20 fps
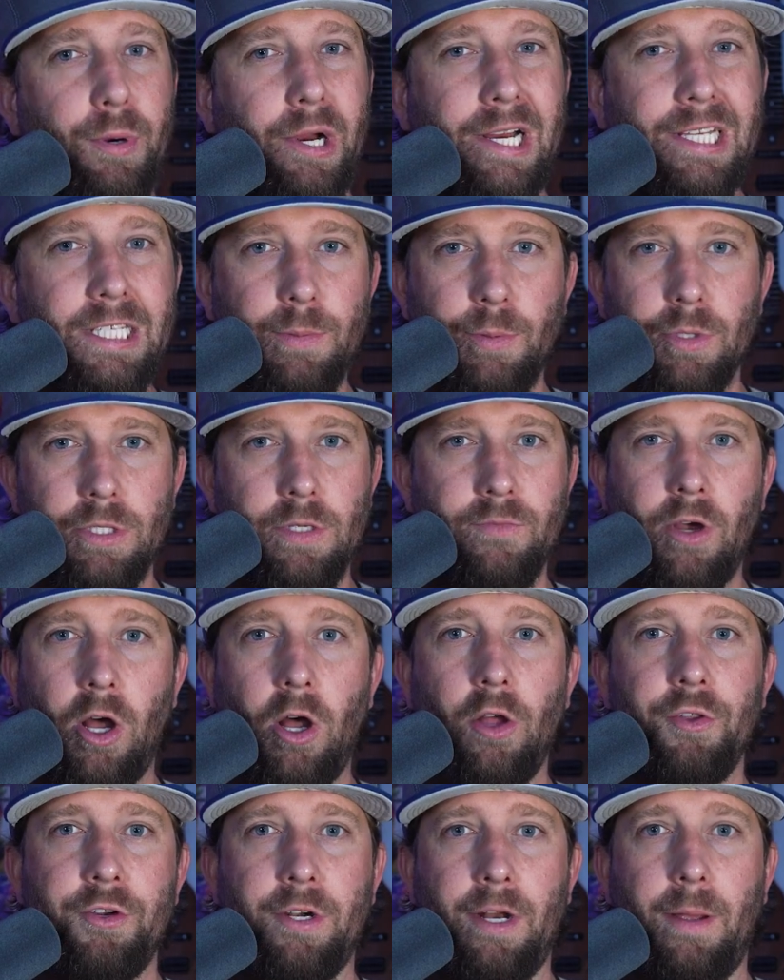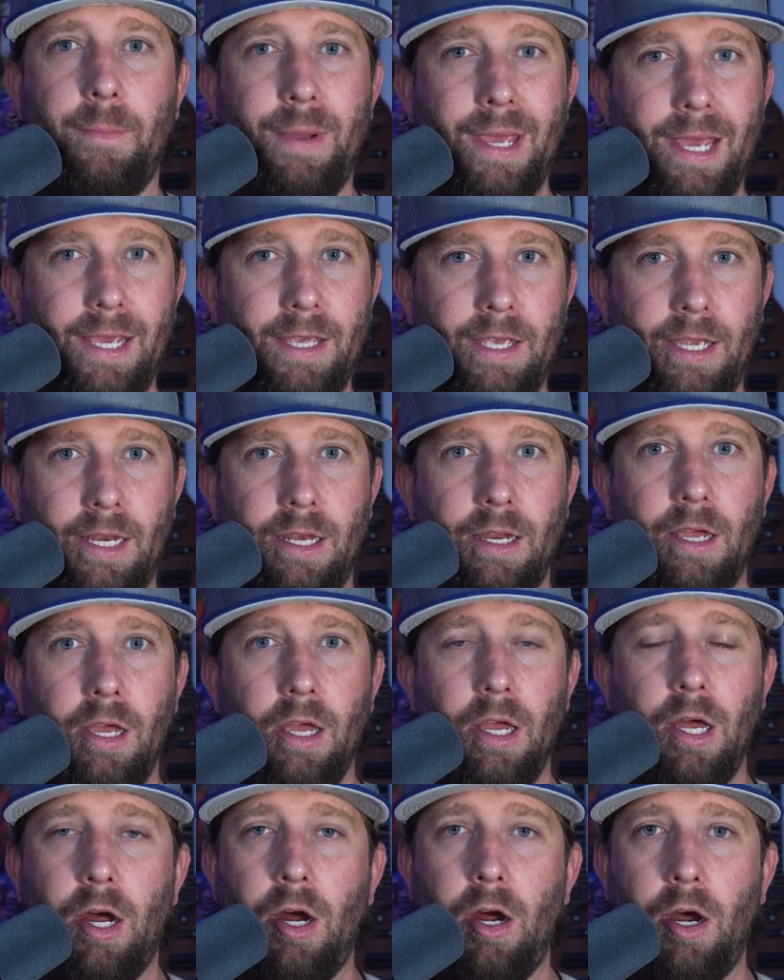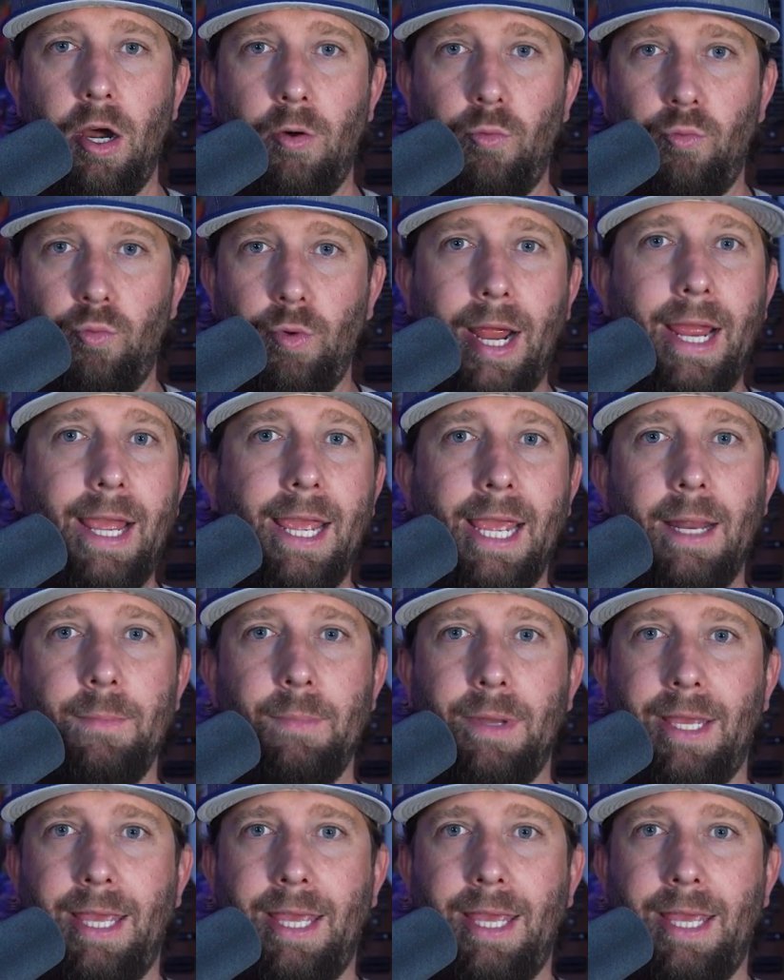principles of alternate picking are right-hand